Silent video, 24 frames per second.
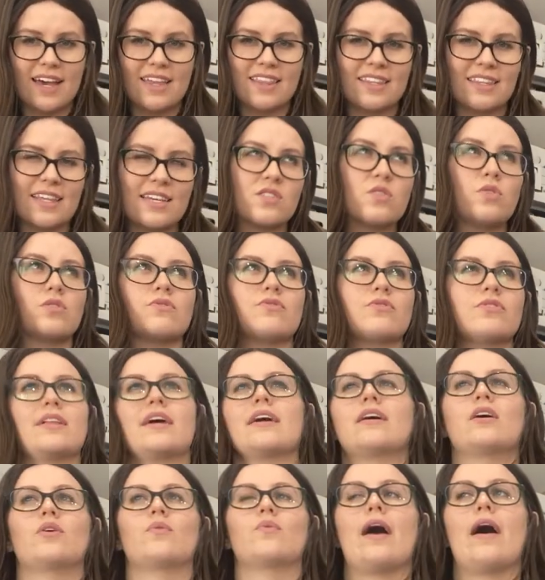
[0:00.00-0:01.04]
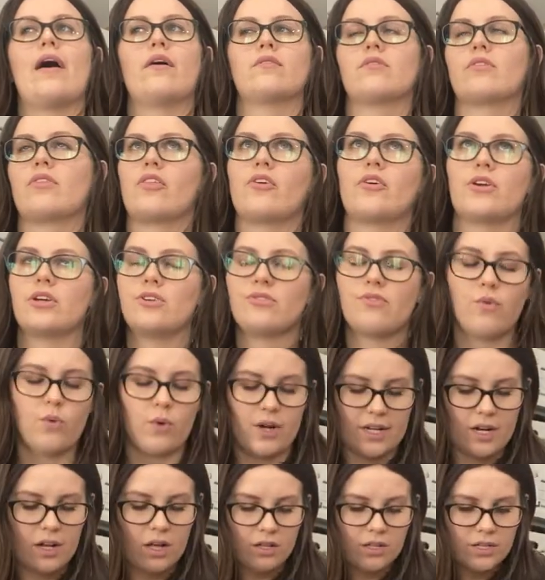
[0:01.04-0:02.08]
I think they sold for like around 30 or
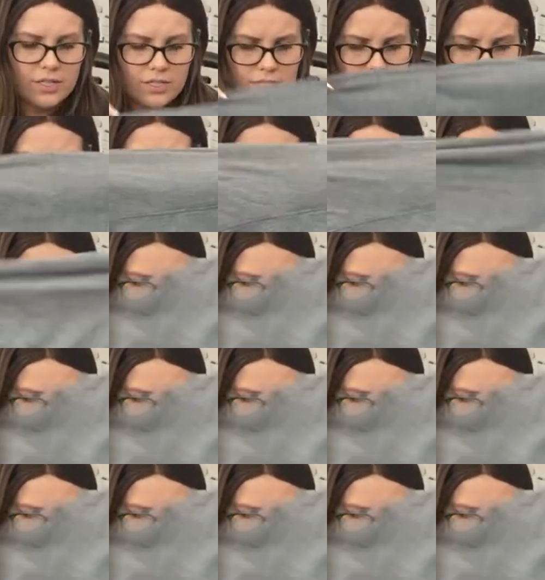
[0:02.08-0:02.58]
$40.